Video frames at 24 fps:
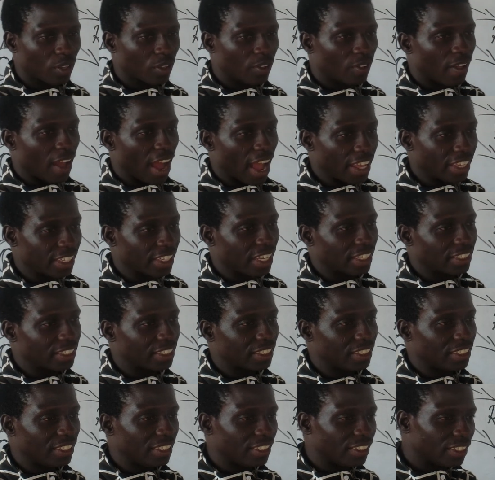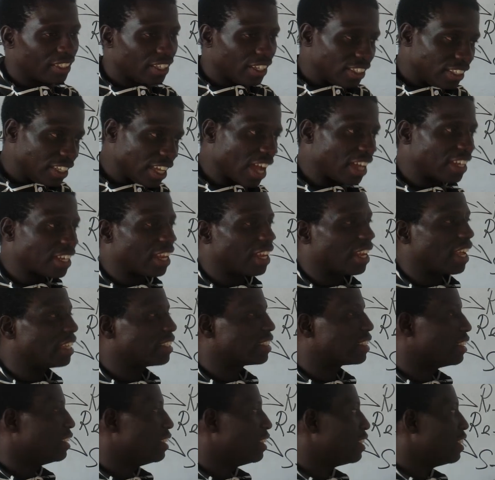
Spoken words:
Are you getting me? They analyze it.